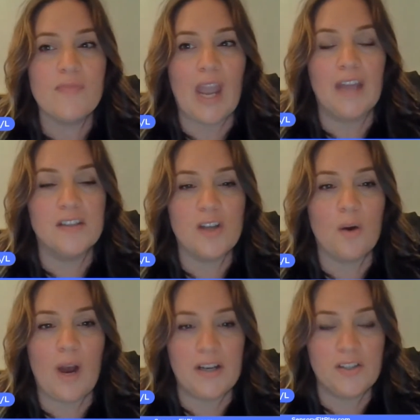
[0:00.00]
and so
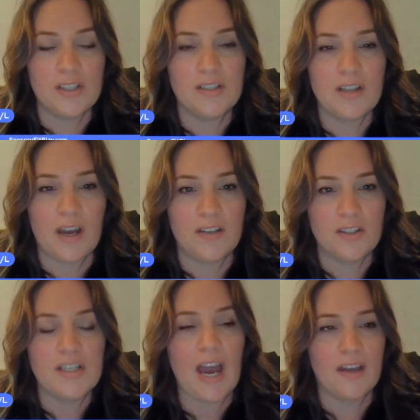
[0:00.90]
I just
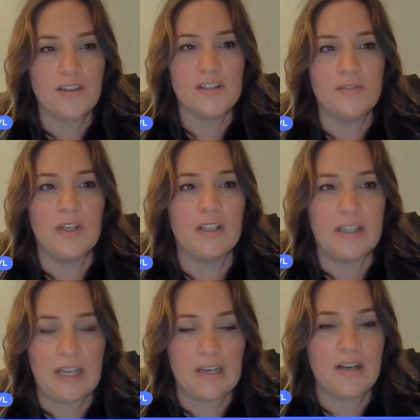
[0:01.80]
had this feeling
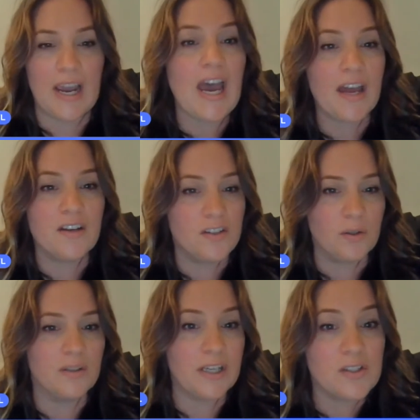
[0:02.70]
that I had to do
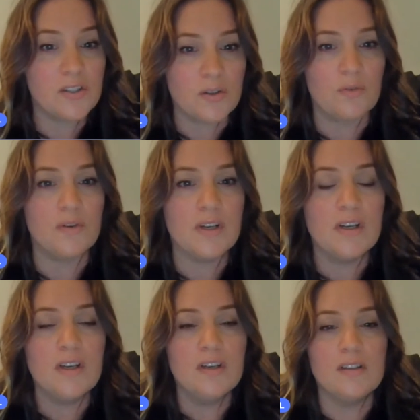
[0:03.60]
it like soon.
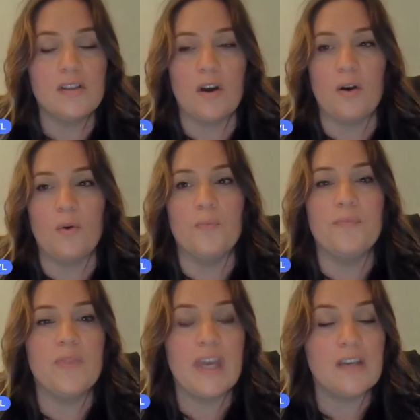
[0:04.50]
So
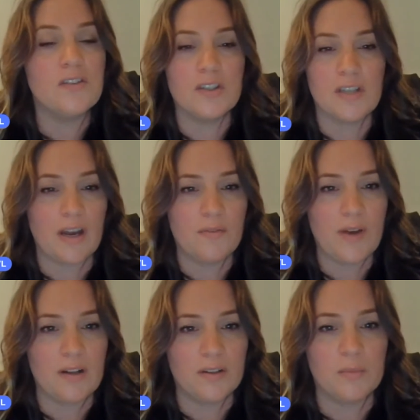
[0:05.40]
things just kind of
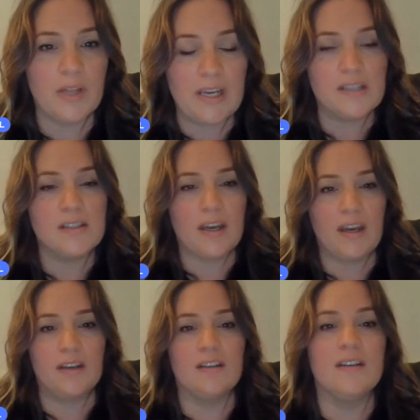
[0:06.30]
fell into place,
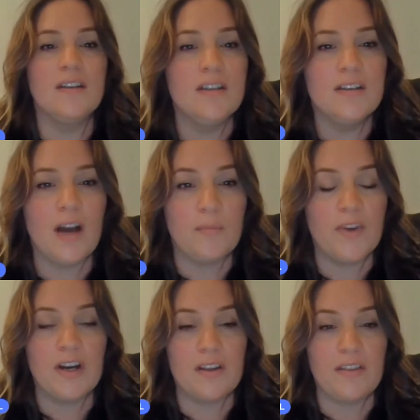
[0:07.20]
and I'm
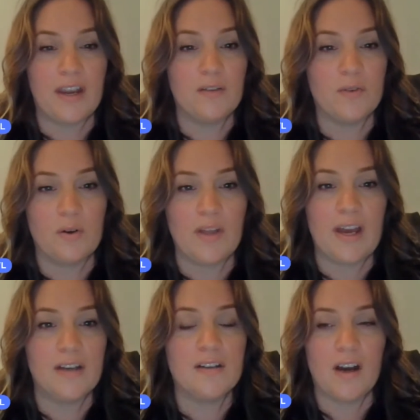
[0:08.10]
very thankful
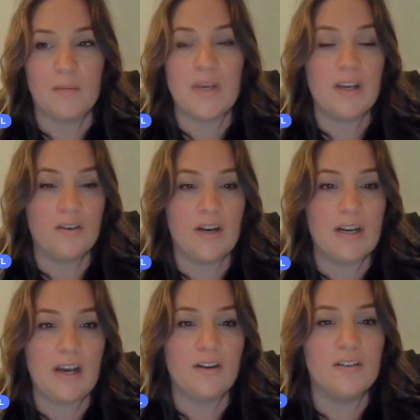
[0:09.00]
that I'm here right
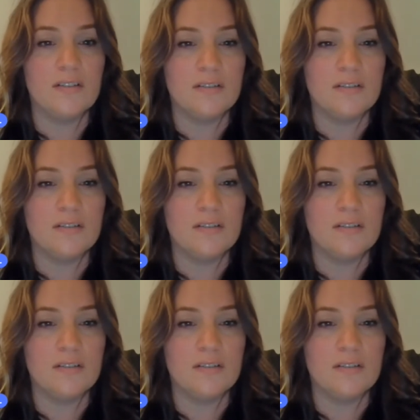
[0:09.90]
now.